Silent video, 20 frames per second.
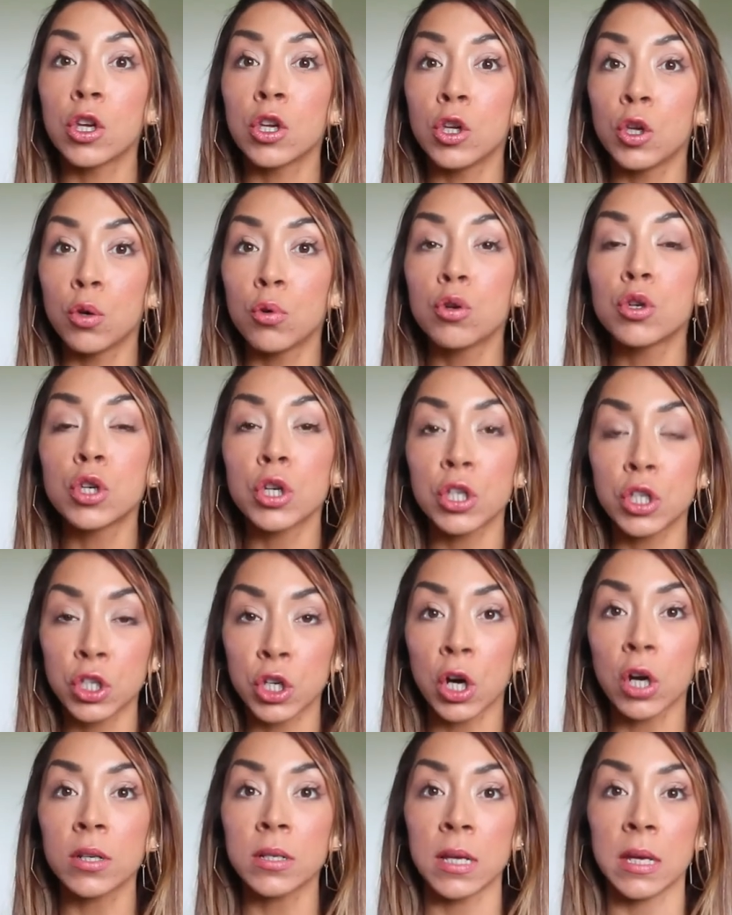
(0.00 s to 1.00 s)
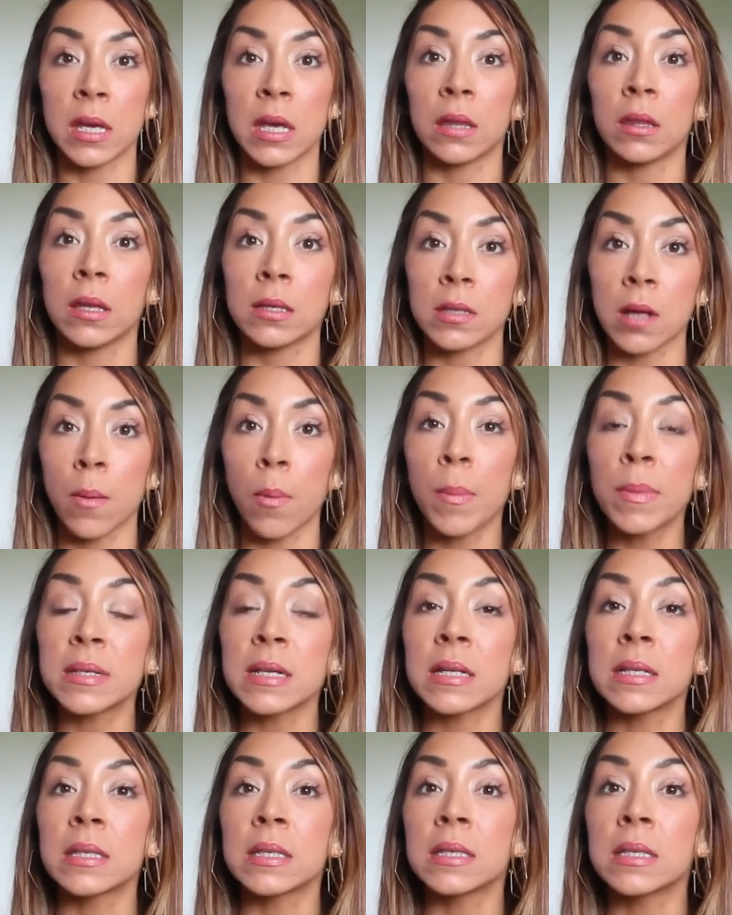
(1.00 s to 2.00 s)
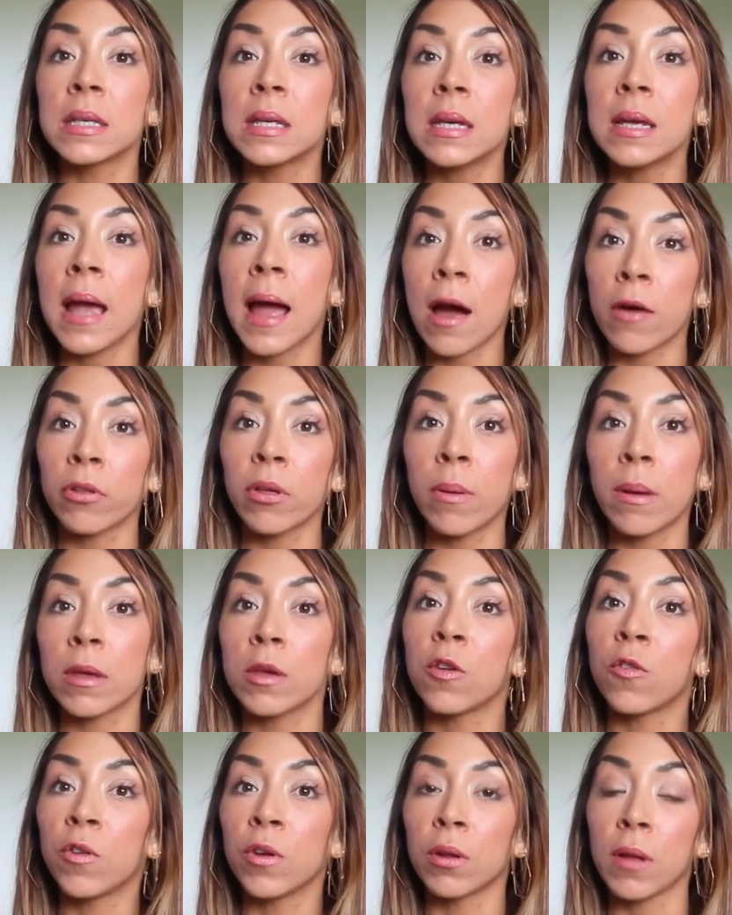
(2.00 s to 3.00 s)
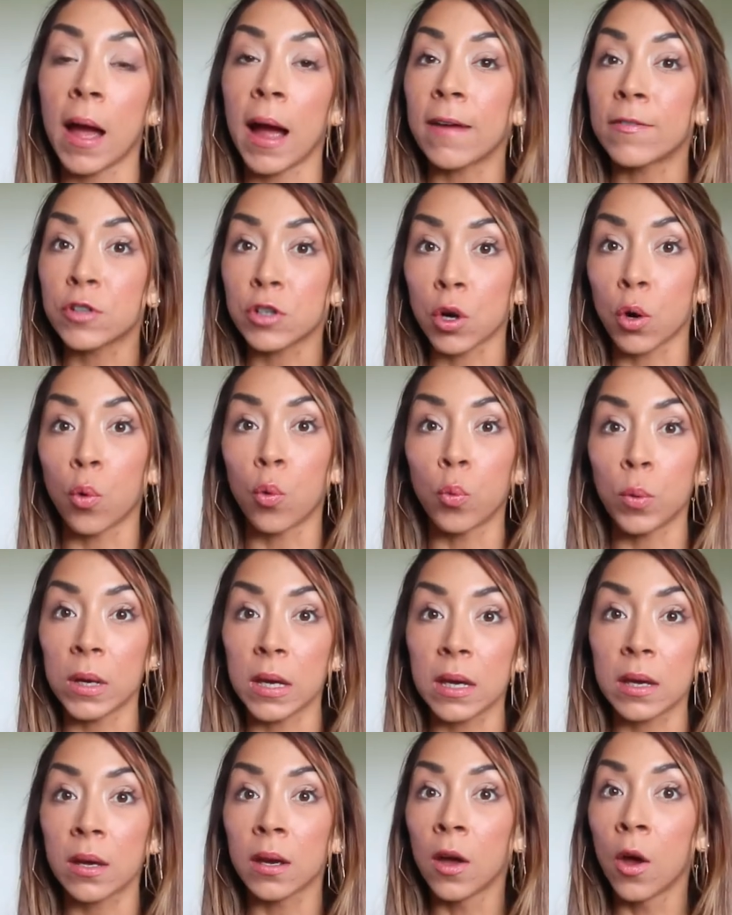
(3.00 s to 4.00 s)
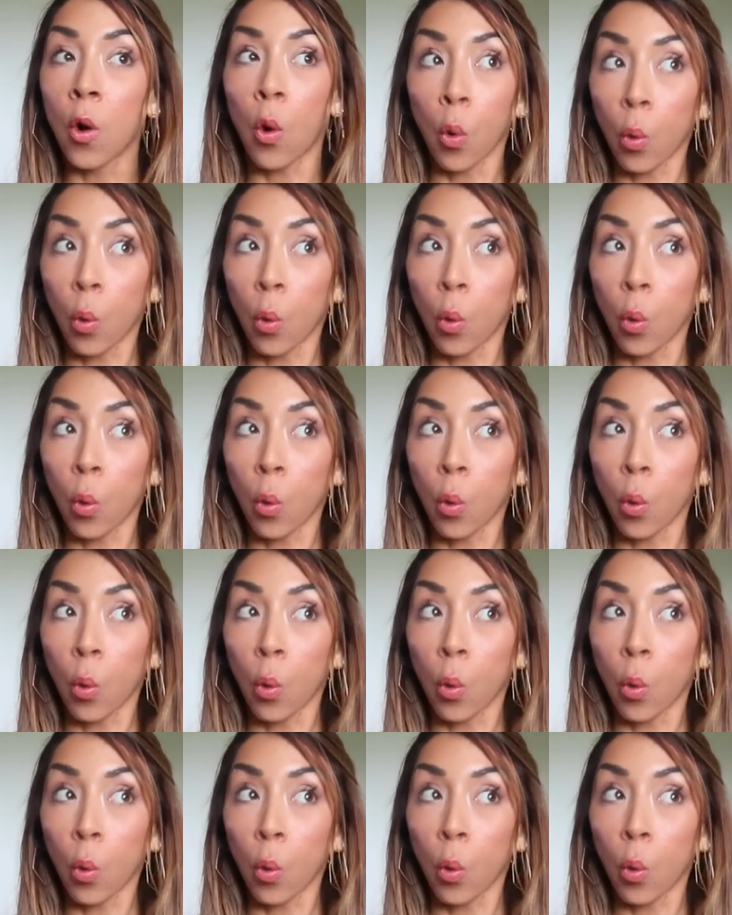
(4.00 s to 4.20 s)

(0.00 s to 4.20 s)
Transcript: you should start taking these supplements and see how they make you feel after a week